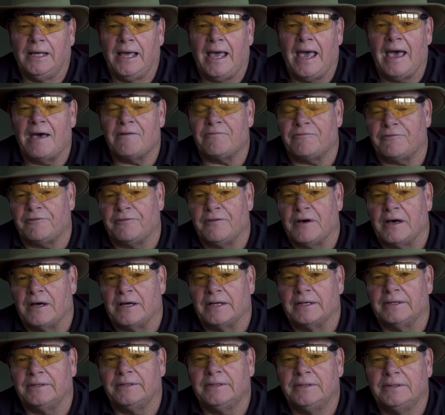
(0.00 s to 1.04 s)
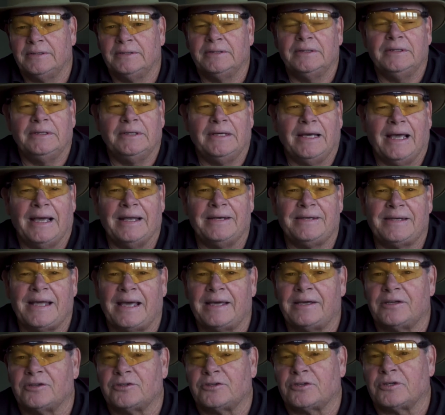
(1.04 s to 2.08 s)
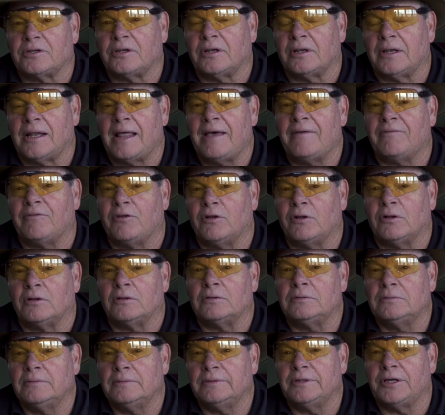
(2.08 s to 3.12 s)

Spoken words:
have fun, and take it to the level,